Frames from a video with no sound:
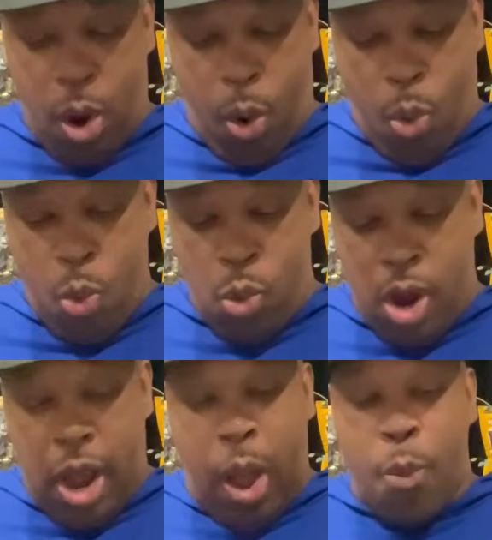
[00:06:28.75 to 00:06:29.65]
Oh,
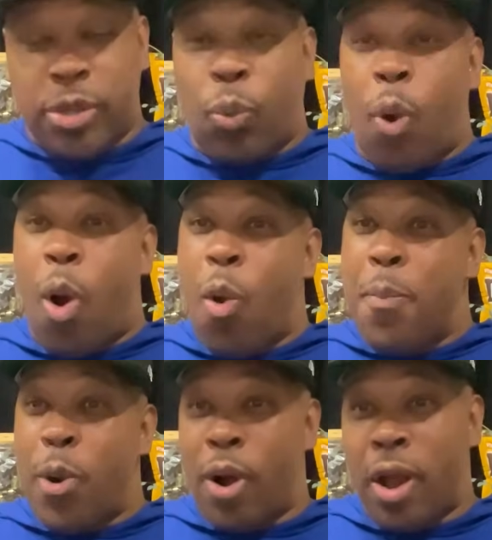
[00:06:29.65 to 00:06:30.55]
I went to
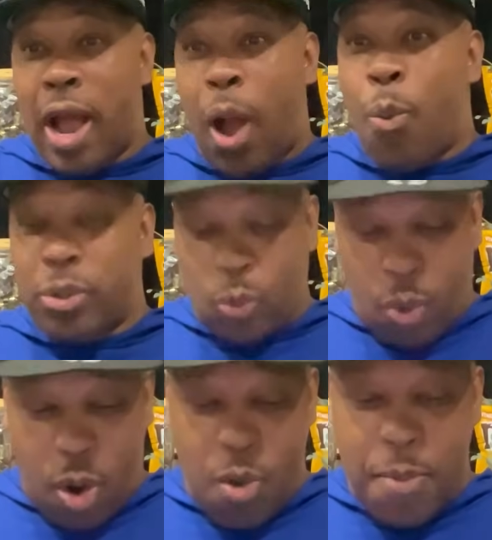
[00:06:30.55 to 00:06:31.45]

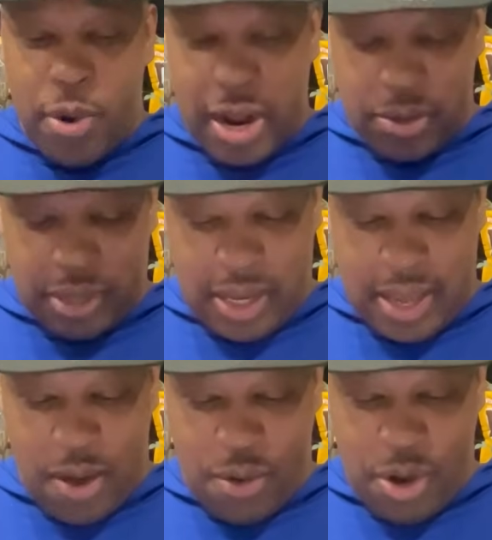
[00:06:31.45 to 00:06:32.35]
Walmart out there,
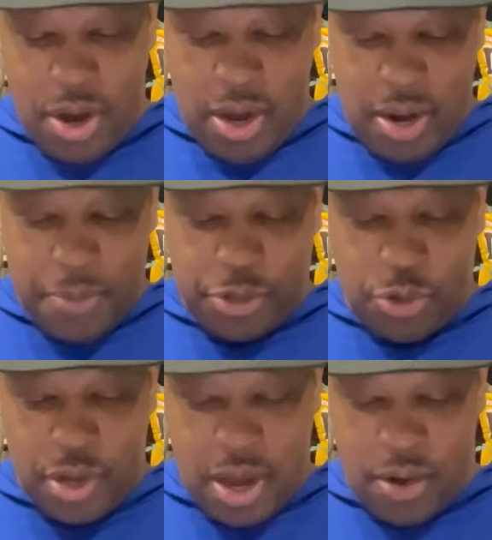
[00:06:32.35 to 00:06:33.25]
y'all. Let me show
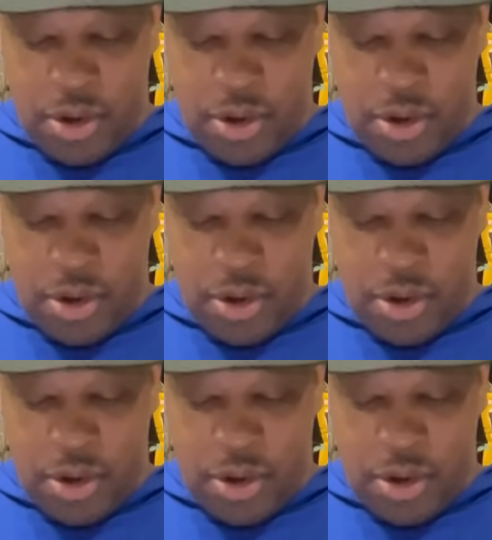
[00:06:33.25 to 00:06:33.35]
y'all.